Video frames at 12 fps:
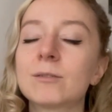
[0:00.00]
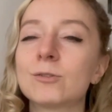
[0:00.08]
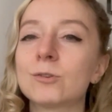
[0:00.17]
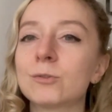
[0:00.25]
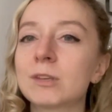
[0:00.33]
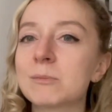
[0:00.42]
you
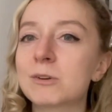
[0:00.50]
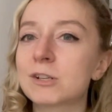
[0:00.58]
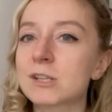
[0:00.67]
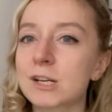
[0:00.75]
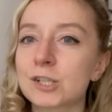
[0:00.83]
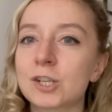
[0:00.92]
know, Kim
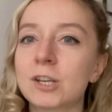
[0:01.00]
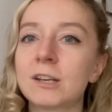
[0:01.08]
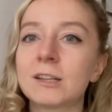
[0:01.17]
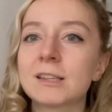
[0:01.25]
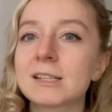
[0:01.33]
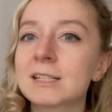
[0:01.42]
Kardashian
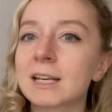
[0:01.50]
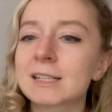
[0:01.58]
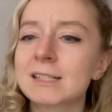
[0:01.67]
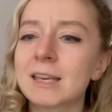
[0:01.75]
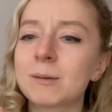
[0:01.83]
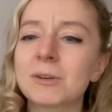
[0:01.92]
sex tape.